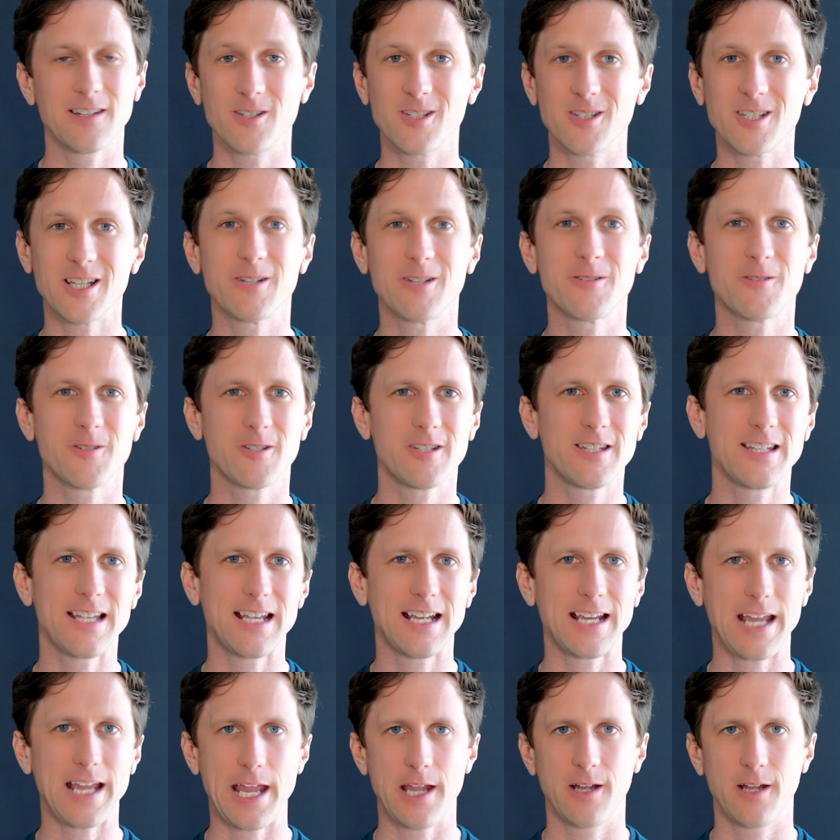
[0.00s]

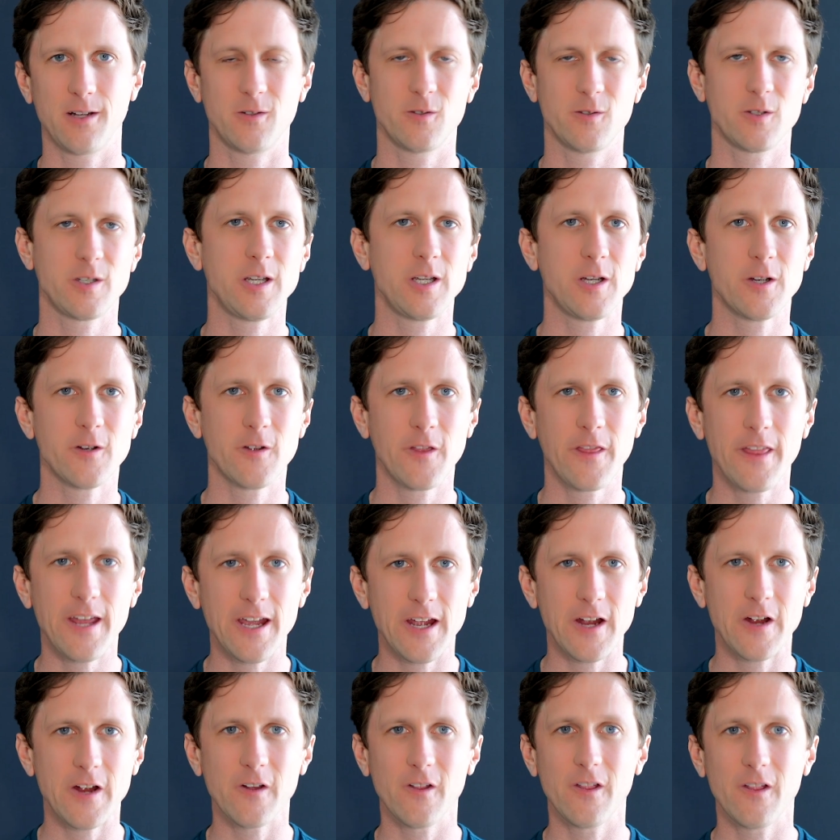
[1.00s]
interesting angles here or
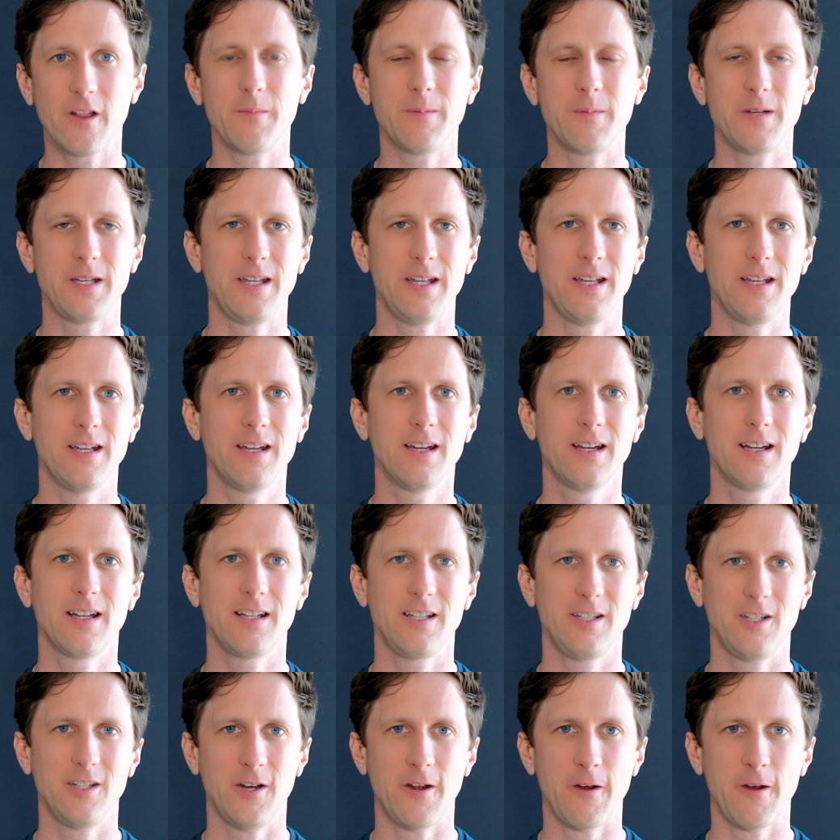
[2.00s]
there. Let me
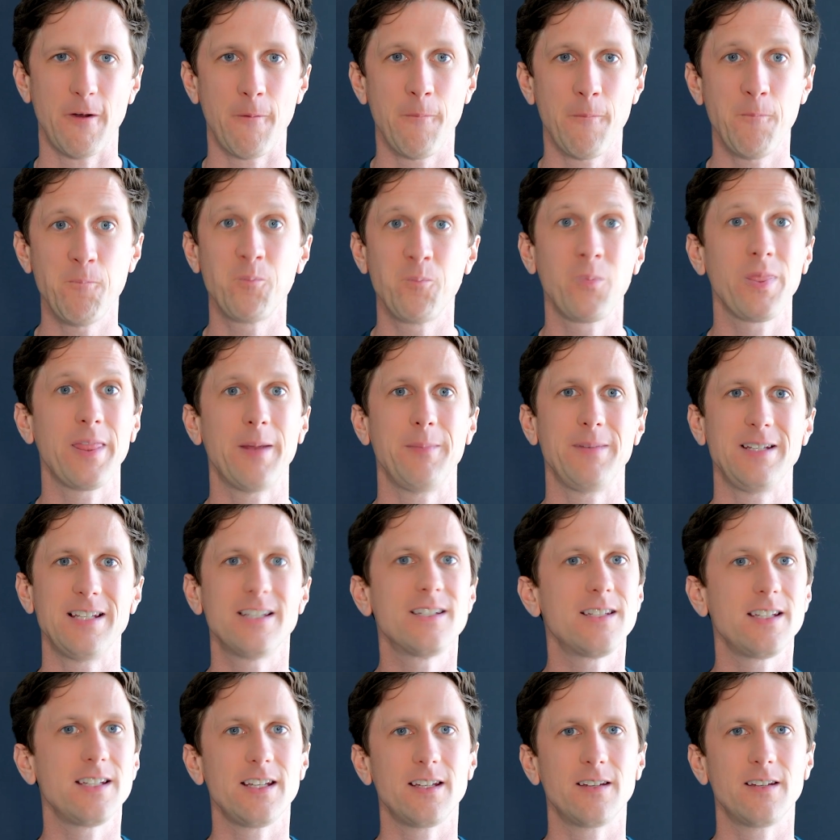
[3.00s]

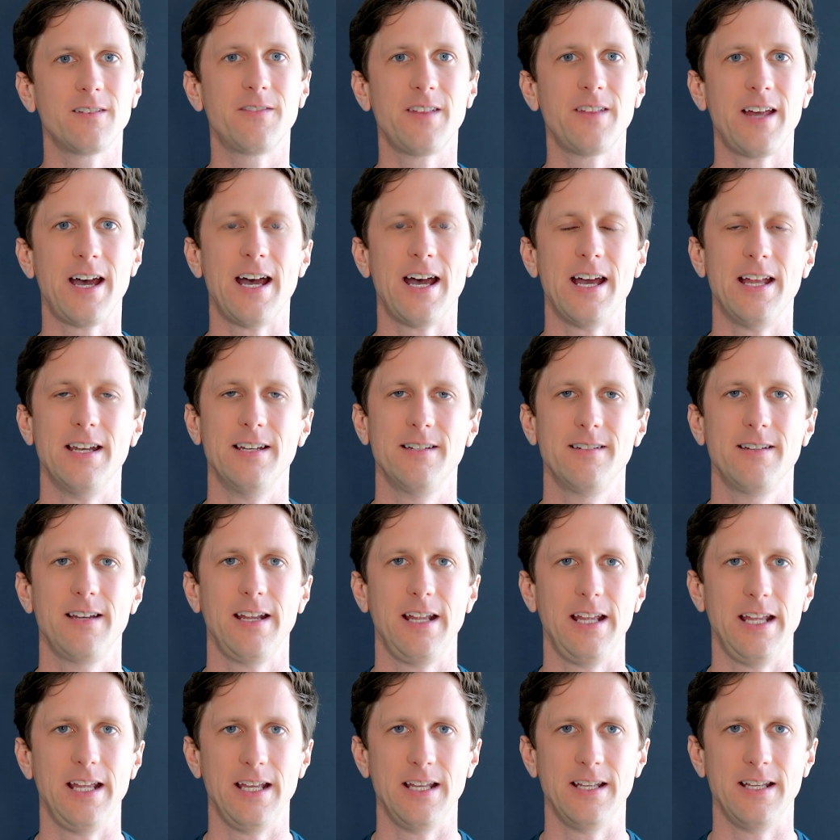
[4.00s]
see if that
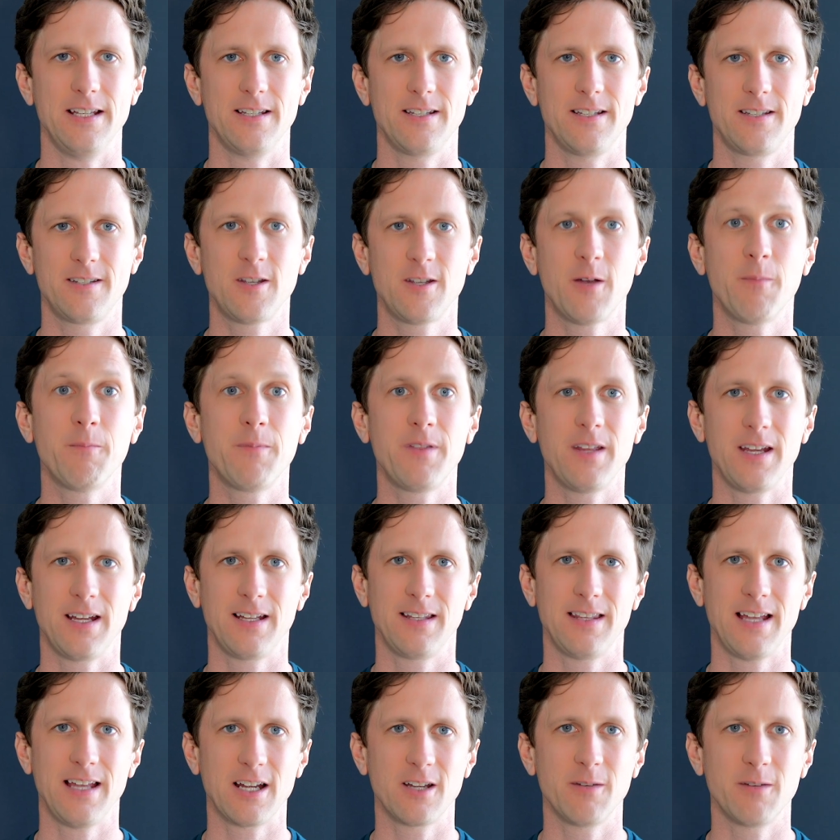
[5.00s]
is
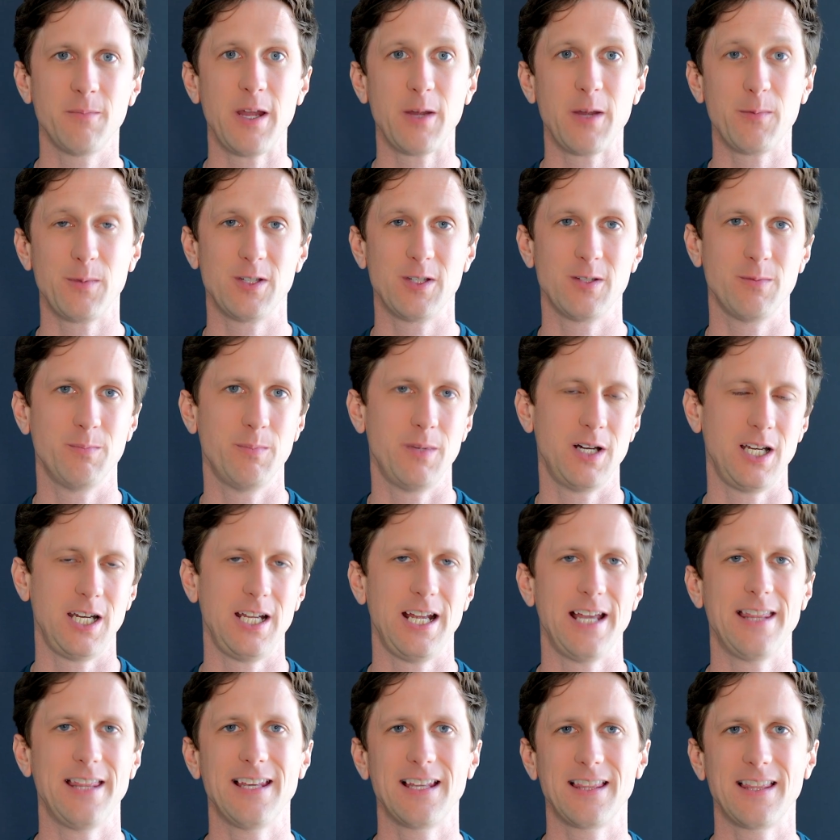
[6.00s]
something that could make me some money.
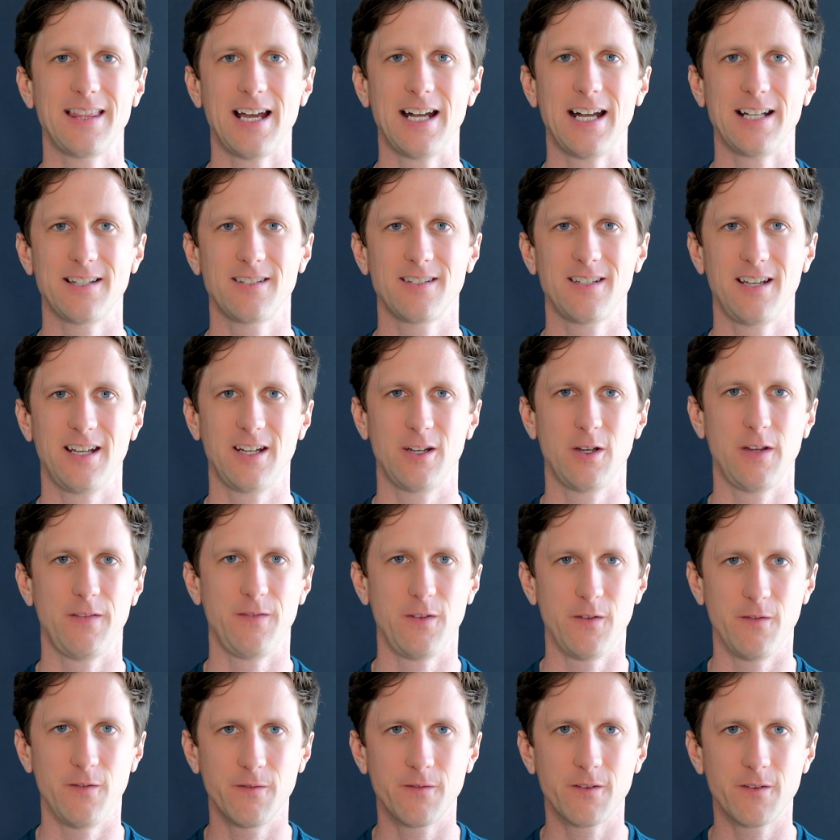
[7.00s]
I think that's like,
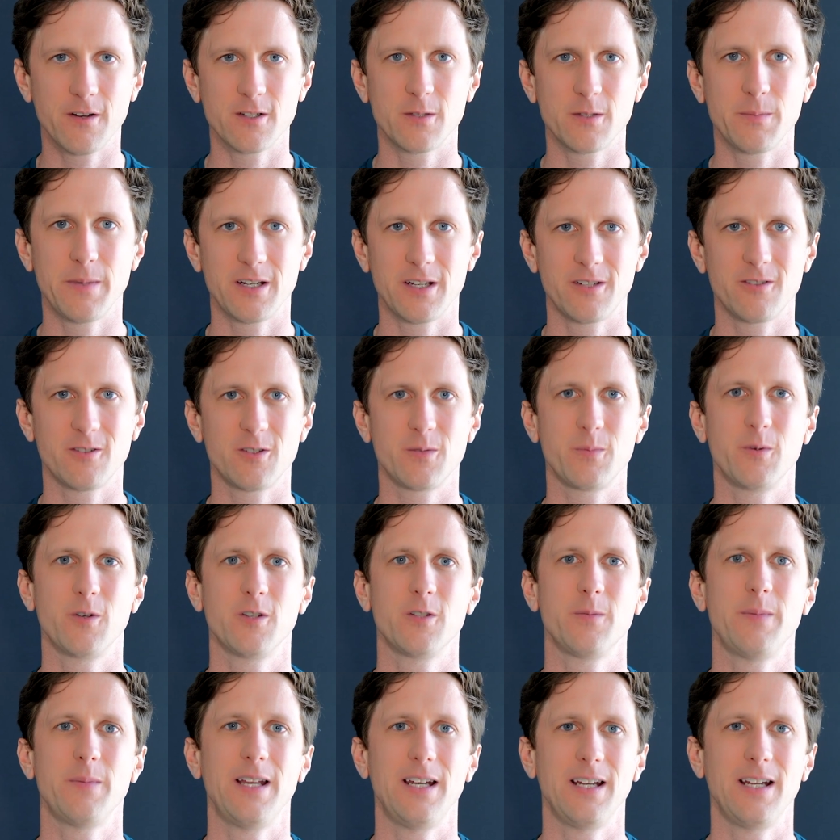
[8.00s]
if you first picture
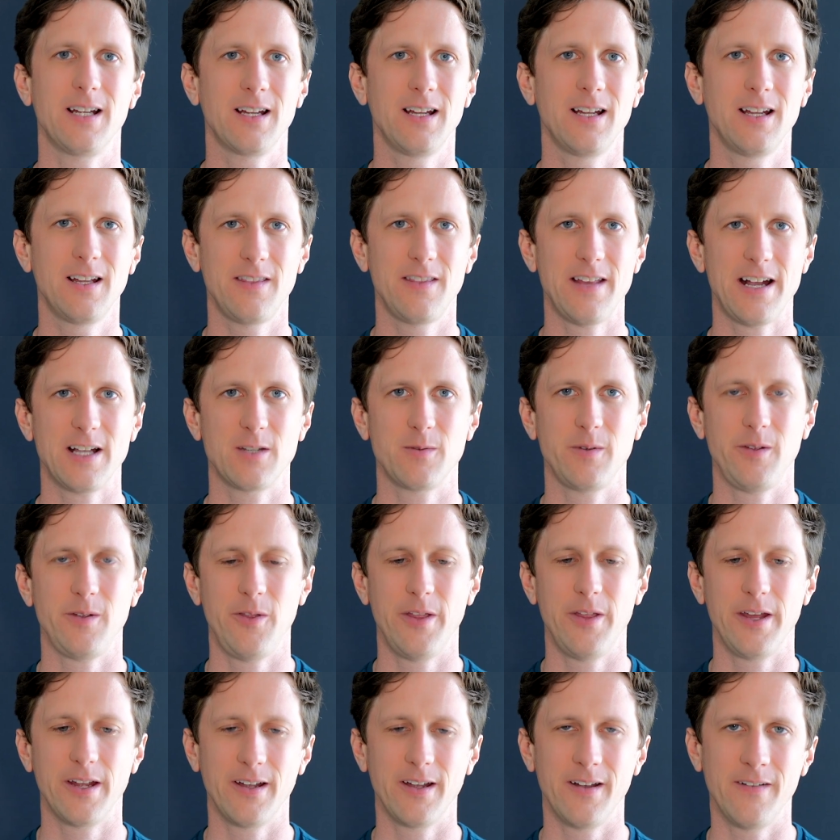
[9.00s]
sports betting, that's what you
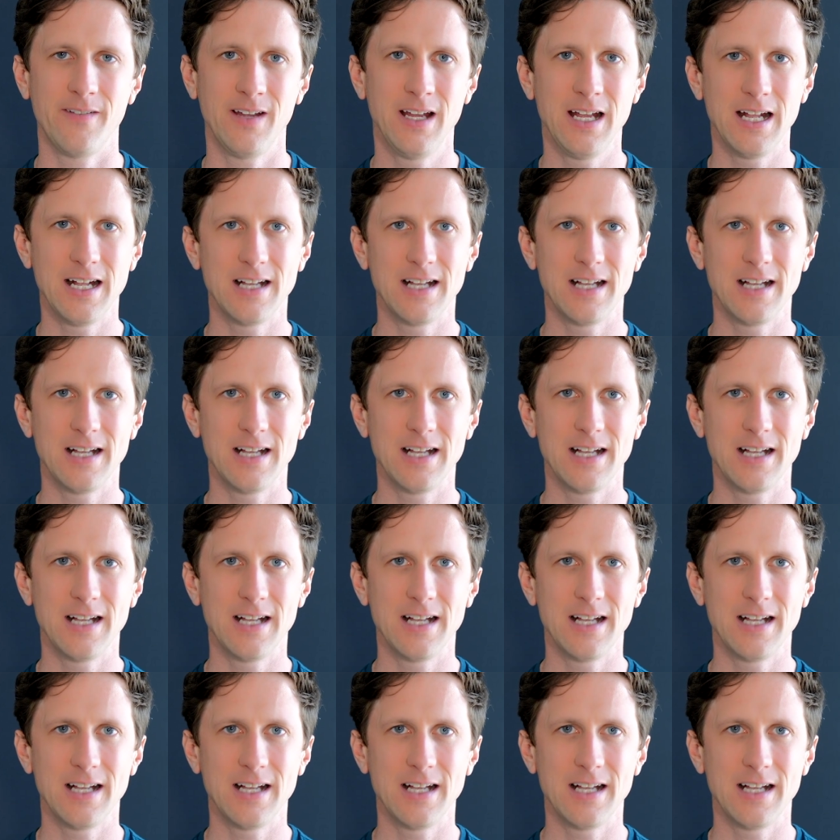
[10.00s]
think of.